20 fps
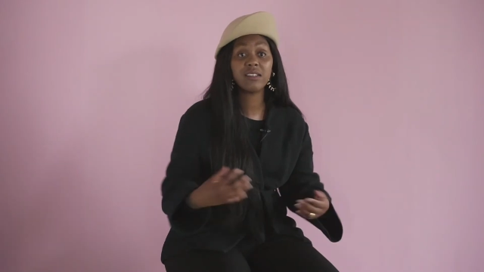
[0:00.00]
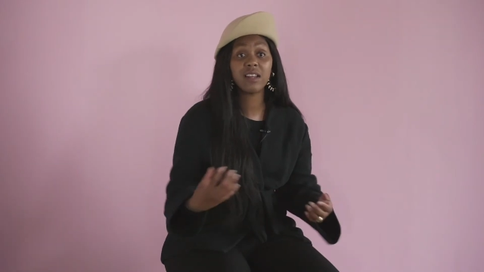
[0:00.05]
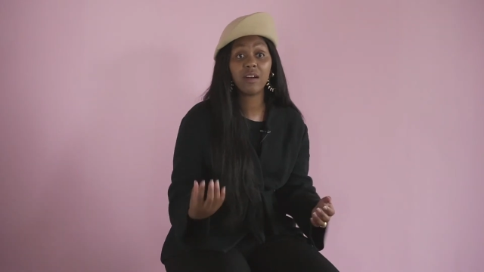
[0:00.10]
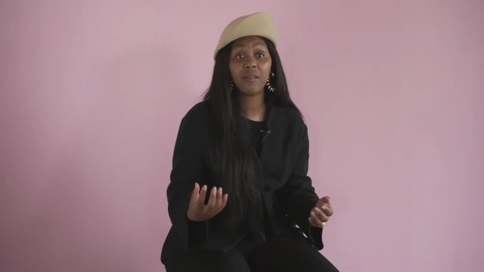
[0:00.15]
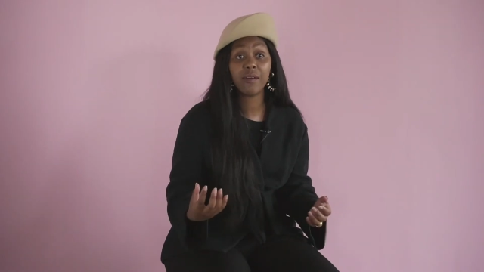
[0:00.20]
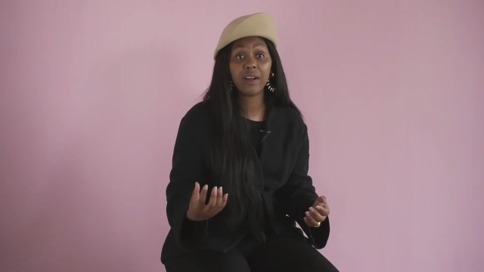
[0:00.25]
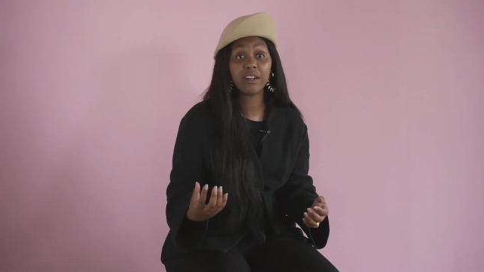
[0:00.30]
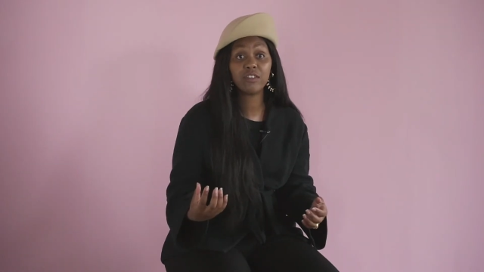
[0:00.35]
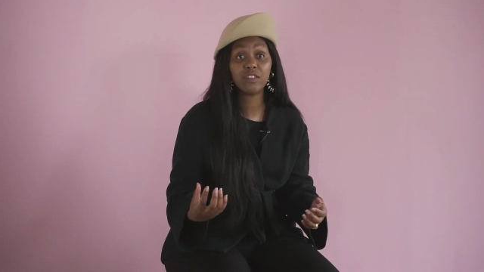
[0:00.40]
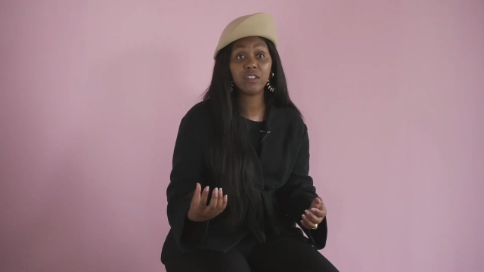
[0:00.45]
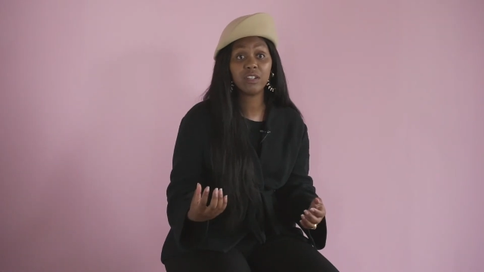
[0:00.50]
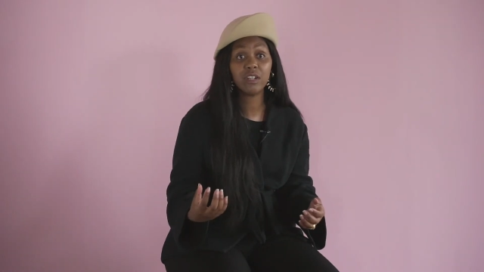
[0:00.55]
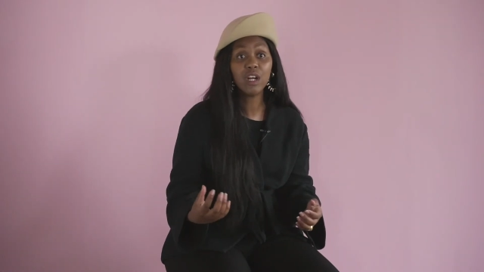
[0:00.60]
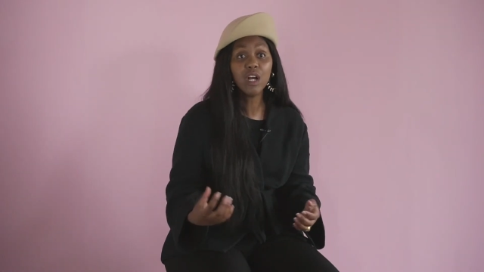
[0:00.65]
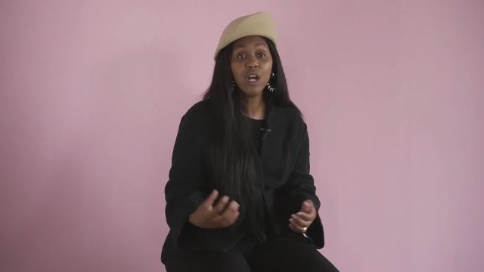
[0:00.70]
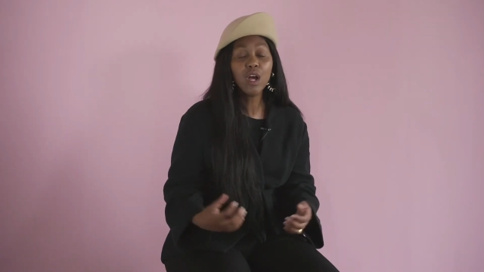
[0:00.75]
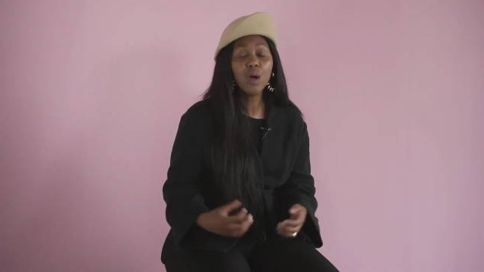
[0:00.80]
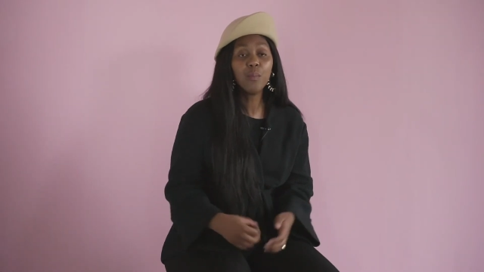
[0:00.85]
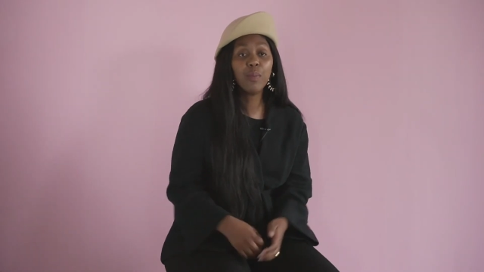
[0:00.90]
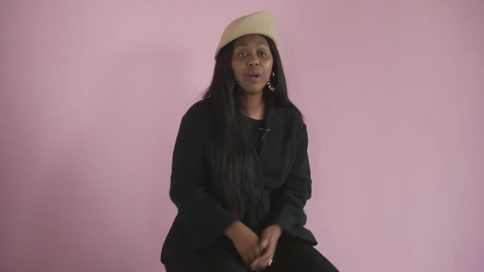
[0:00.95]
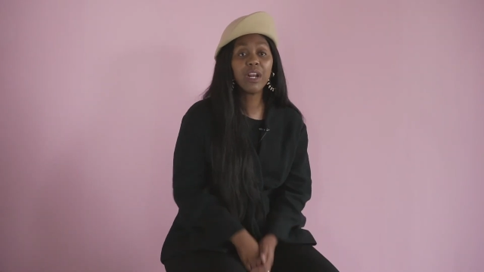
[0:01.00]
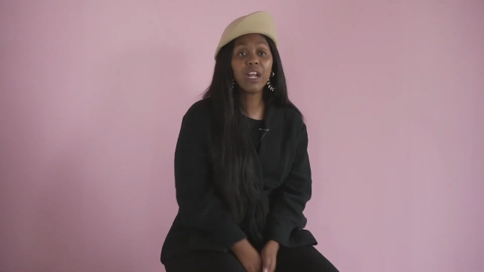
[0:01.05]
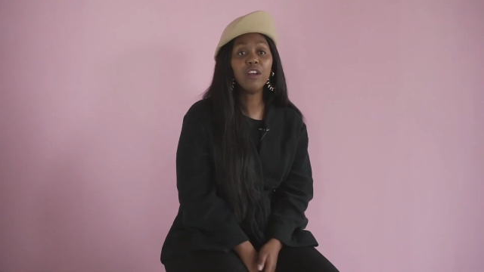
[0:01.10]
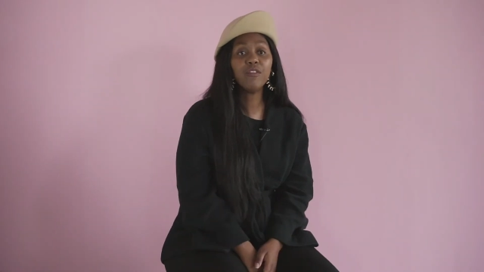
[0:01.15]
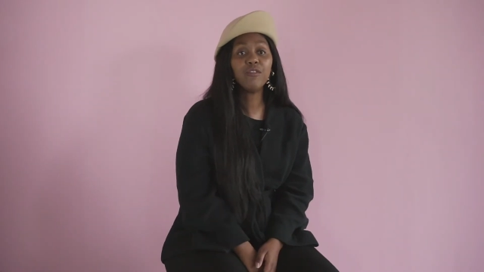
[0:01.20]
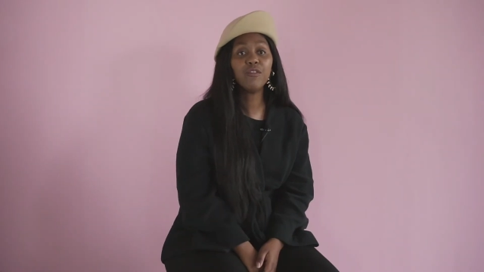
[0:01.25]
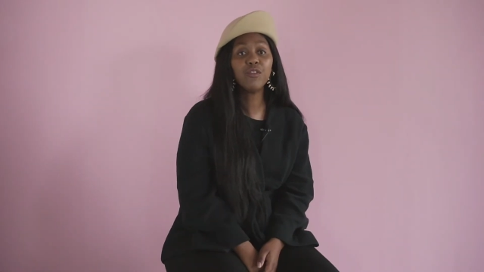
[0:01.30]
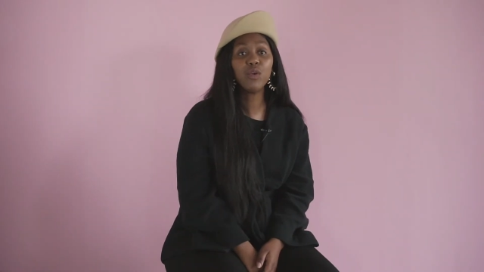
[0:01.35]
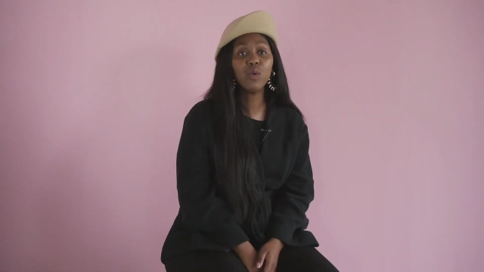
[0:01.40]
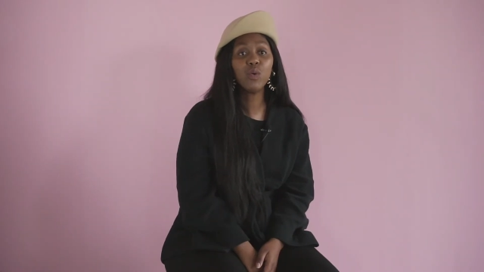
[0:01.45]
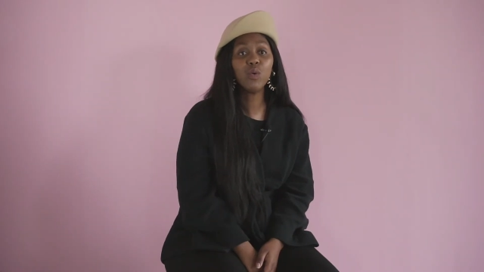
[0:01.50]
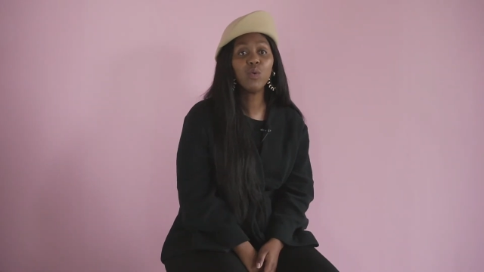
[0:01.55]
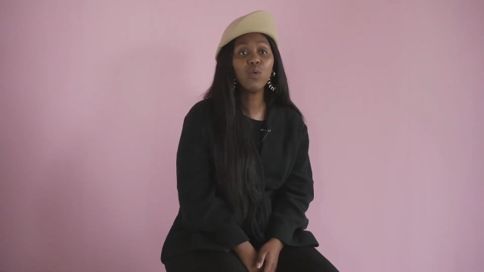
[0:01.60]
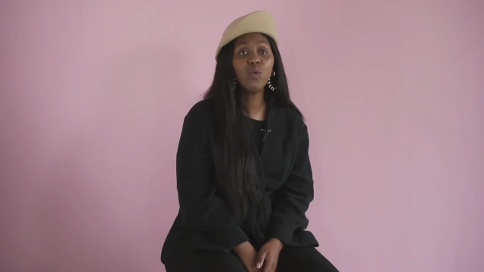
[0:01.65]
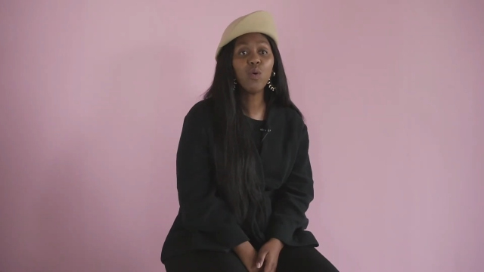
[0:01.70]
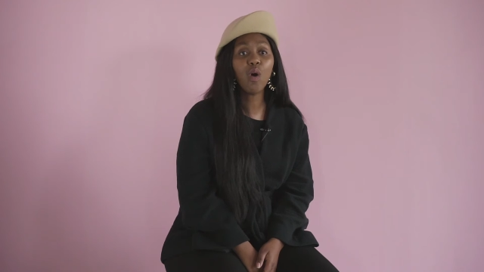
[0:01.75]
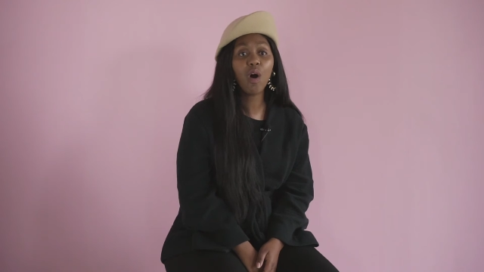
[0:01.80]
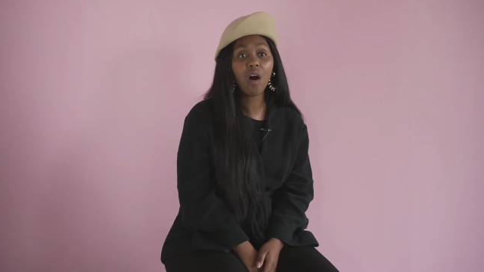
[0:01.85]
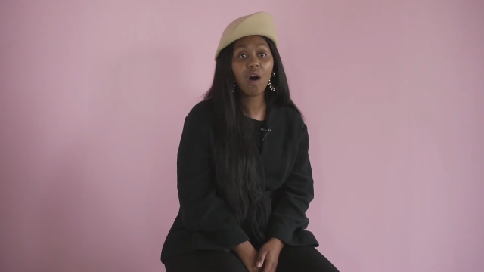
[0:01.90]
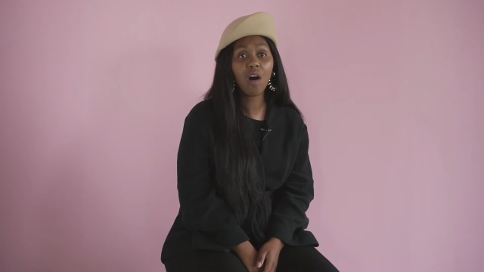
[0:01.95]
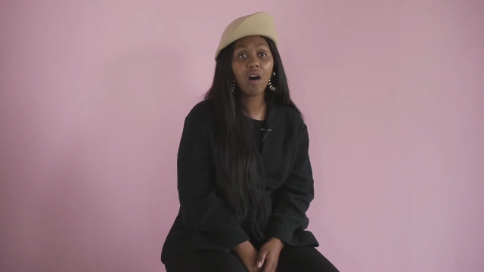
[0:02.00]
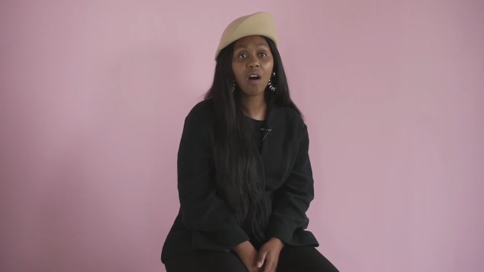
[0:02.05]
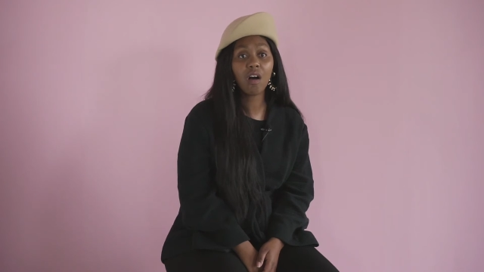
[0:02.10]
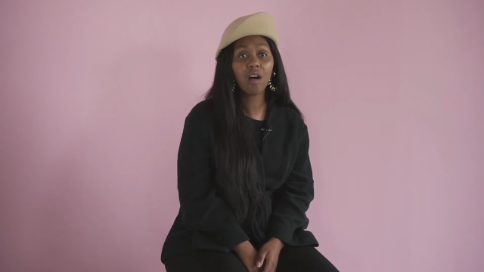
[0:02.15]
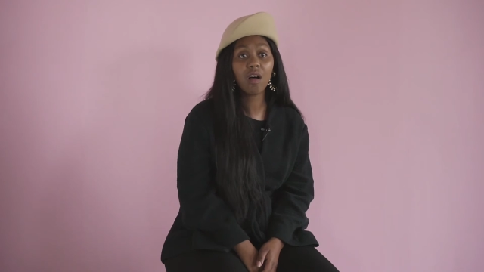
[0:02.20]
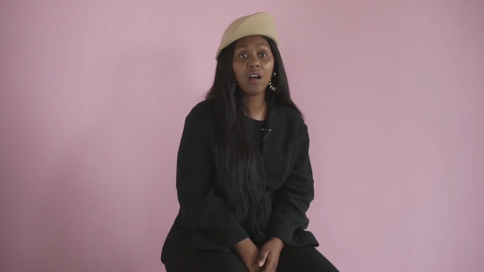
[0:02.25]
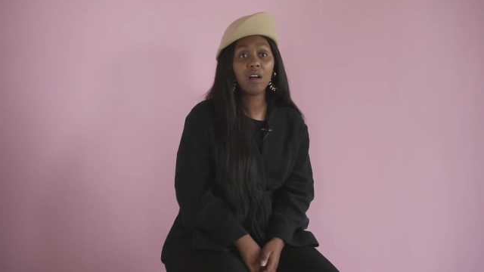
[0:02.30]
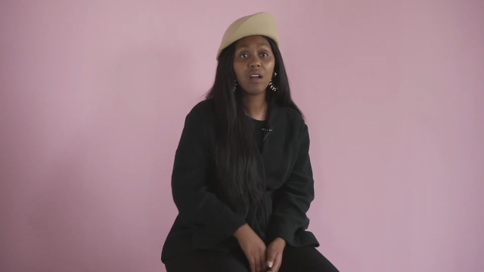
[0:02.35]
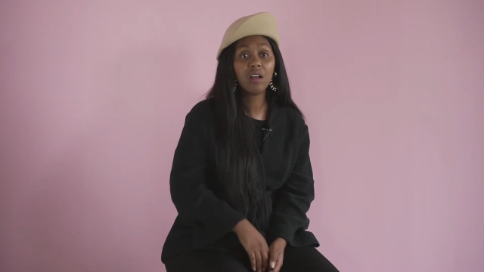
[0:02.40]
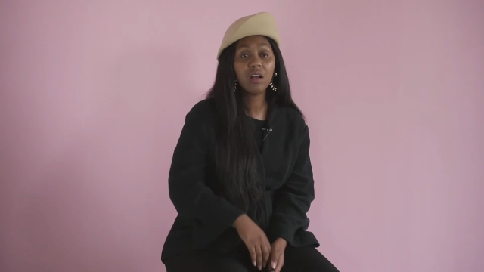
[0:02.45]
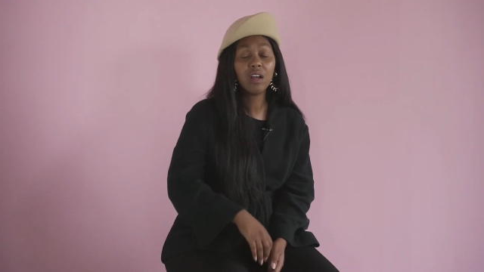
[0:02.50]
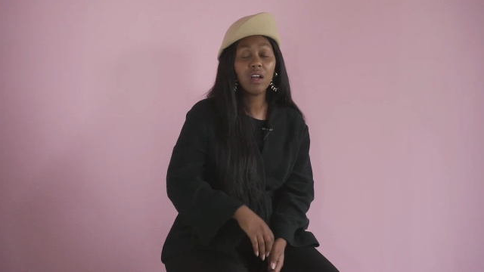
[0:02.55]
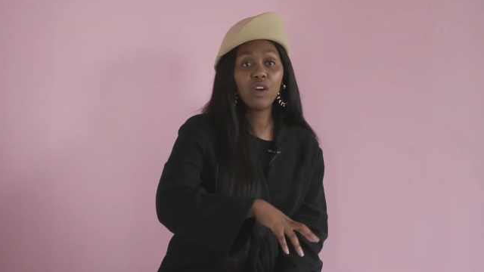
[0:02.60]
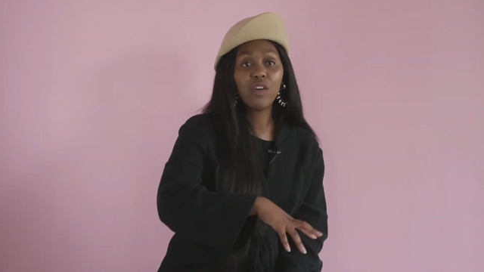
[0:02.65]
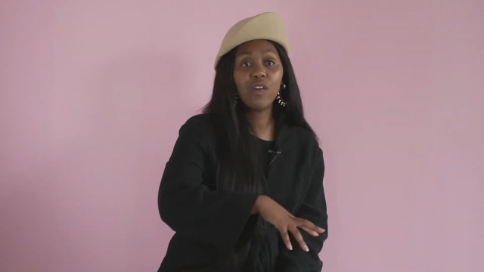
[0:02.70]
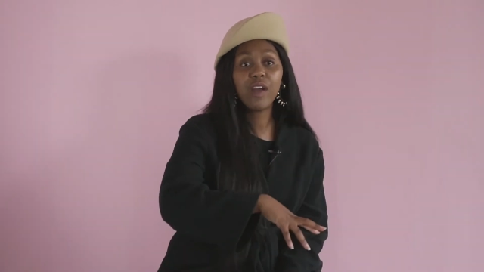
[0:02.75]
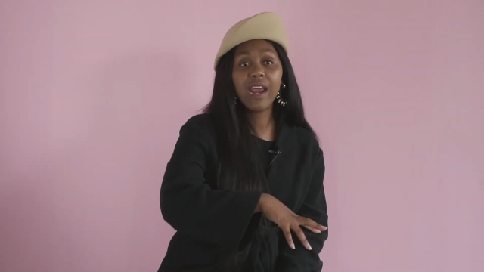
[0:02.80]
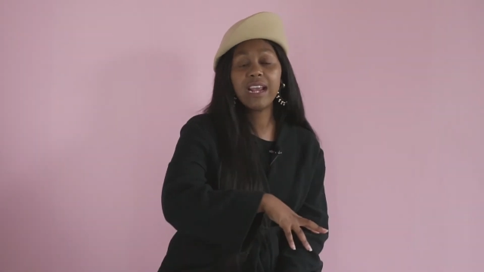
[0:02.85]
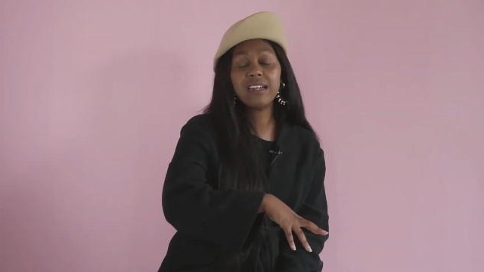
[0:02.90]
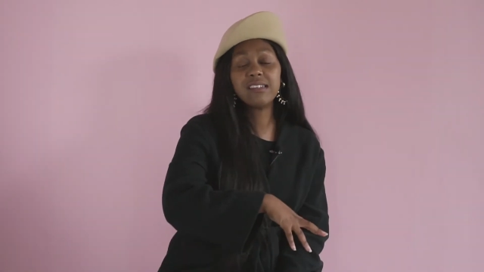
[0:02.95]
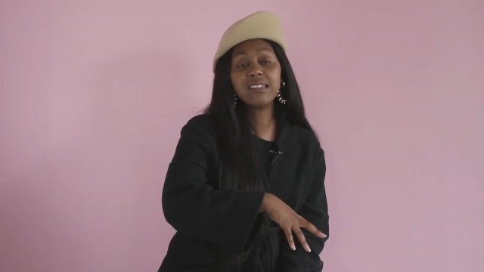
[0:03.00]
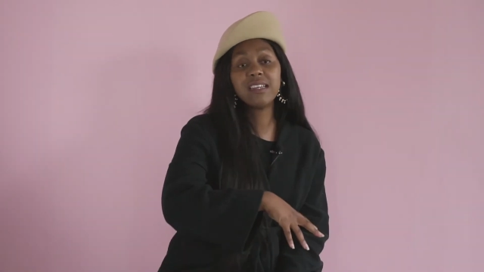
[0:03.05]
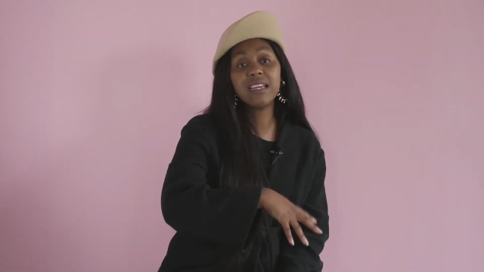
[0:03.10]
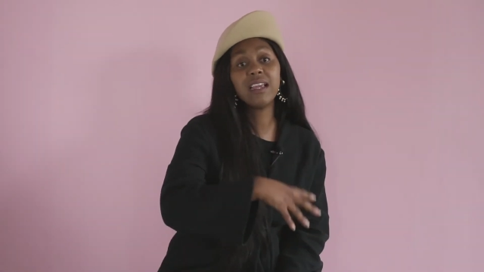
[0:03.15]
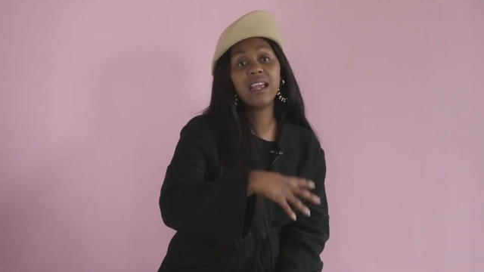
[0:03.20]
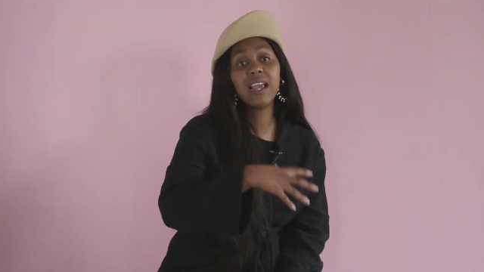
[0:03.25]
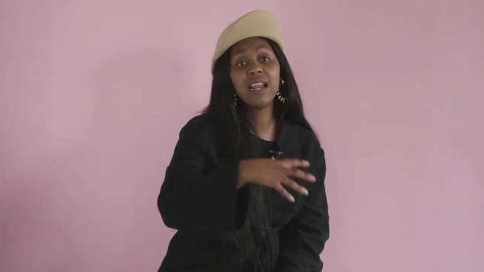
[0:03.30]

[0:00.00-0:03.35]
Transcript: direction, but if you are creating